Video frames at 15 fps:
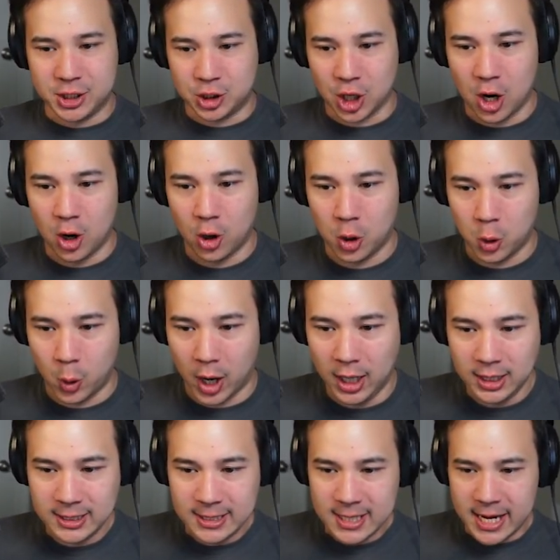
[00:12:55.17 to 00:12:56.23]
so.
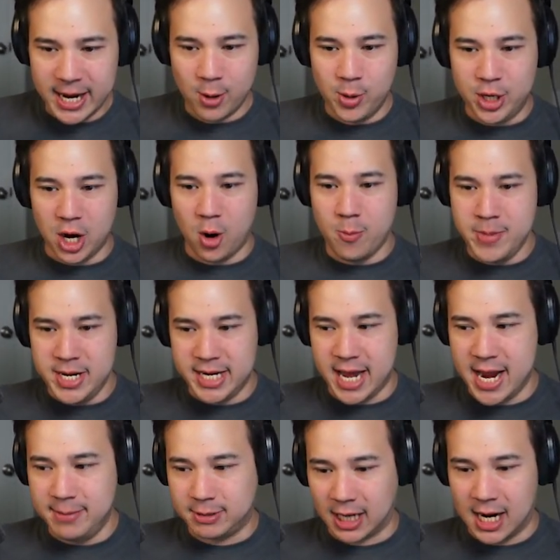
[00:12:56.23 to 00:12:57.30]
Here we go,
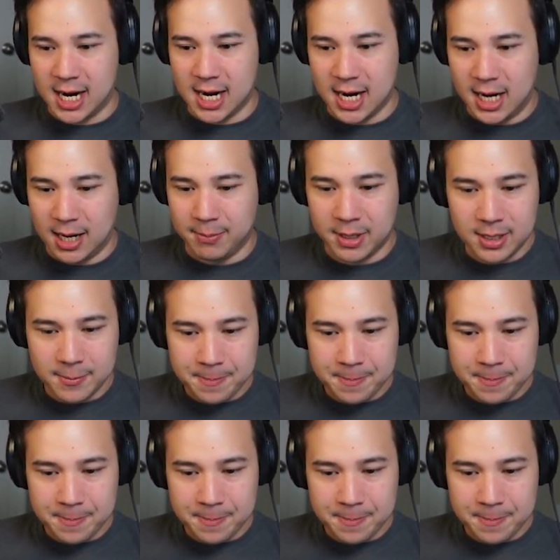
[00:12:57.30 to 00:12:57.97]
minigame time.